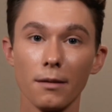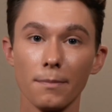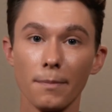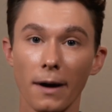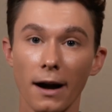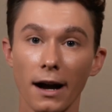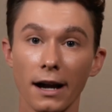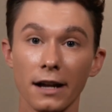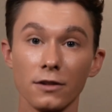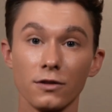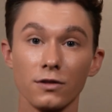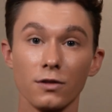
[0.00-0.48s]

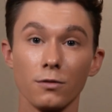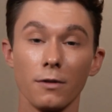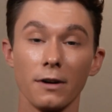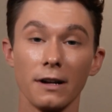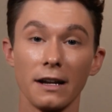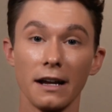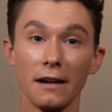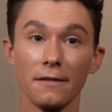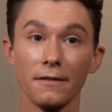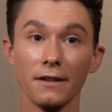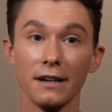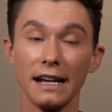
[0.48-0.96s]
buy into
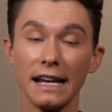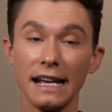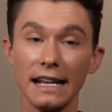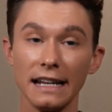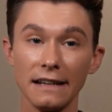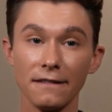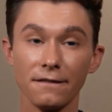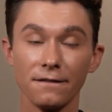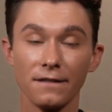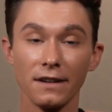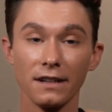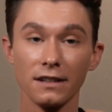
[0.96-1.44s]
whatever
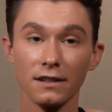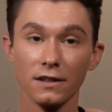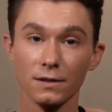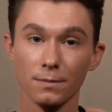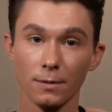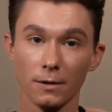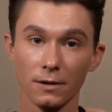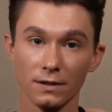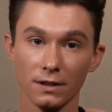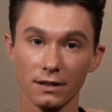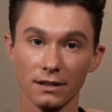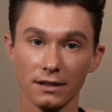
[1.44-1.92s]
any fitness
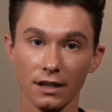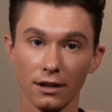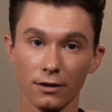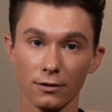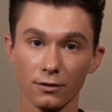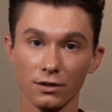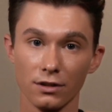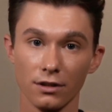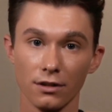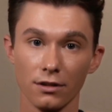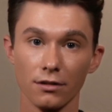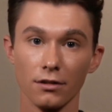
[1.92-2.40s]
person
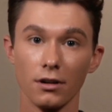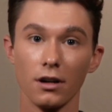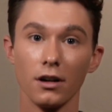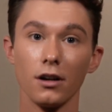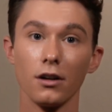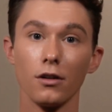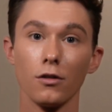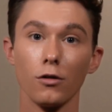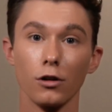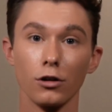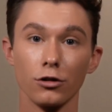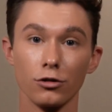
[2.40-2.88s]
tells you
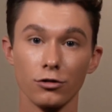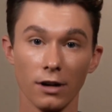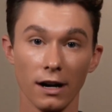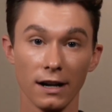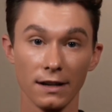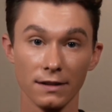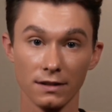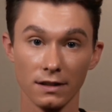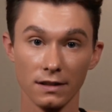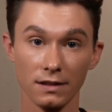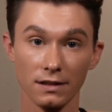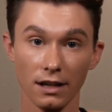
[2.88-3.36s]
or
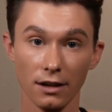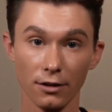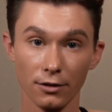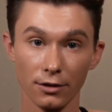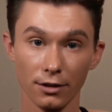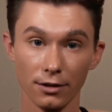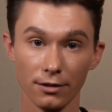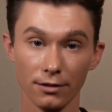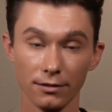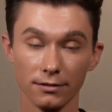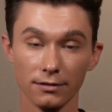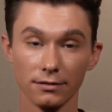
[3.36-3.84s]
tries to sell
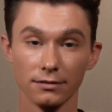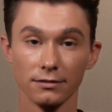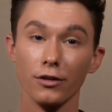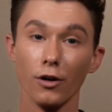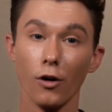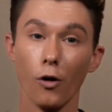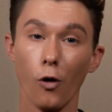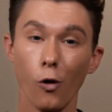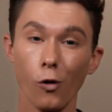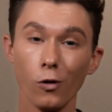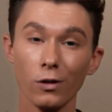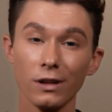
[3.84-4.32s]
you. The
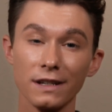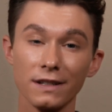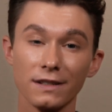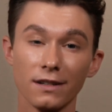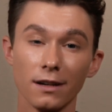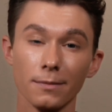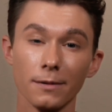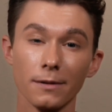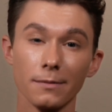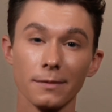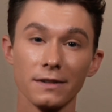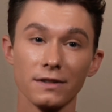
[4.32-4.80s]
only
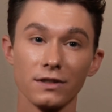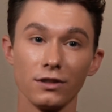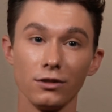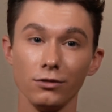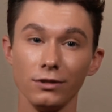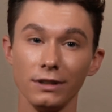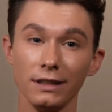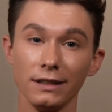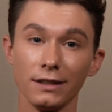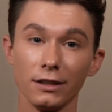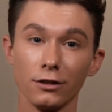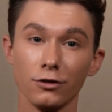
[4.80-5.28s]
supplements you
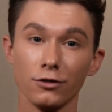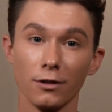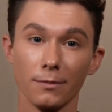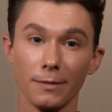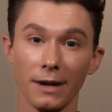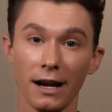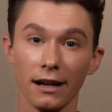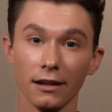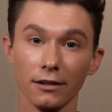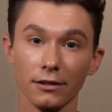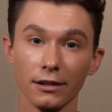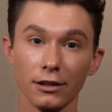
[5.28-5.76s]
need to
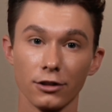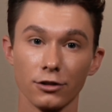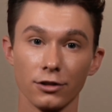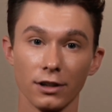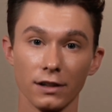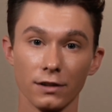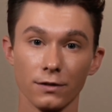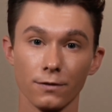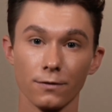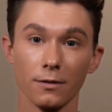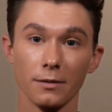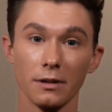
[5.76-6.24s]
dramatically
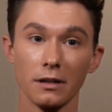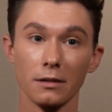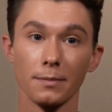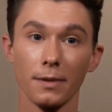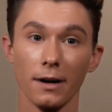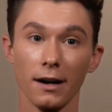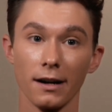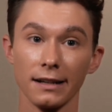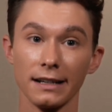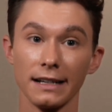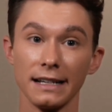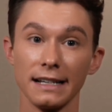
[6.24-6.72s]
transform your
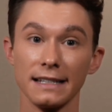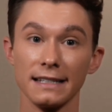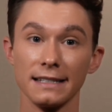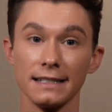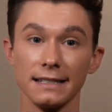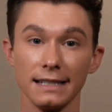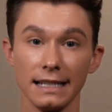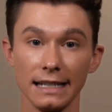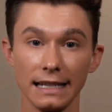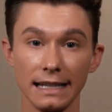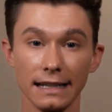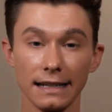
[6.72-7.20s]
body is
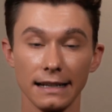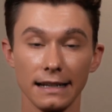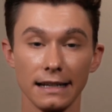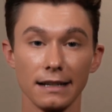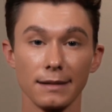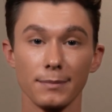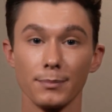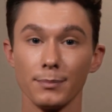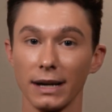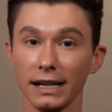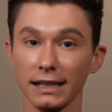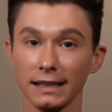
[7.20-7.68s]
zinc,
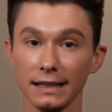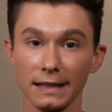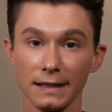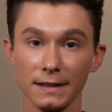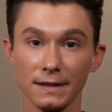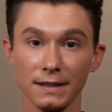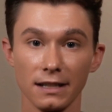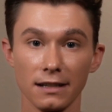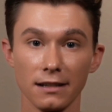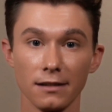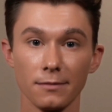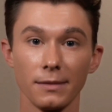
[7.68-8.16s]

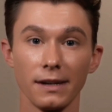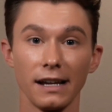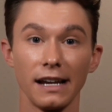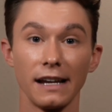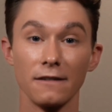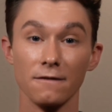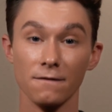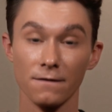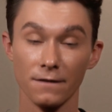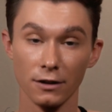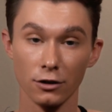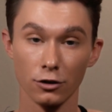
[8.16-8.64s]
magnesium,
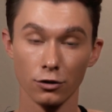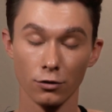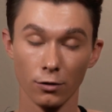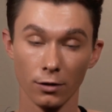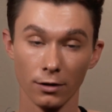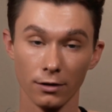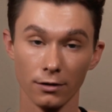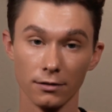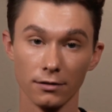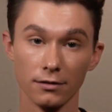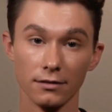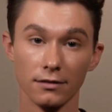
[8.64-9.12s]
and fish
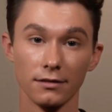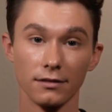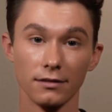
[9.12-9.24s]
oil.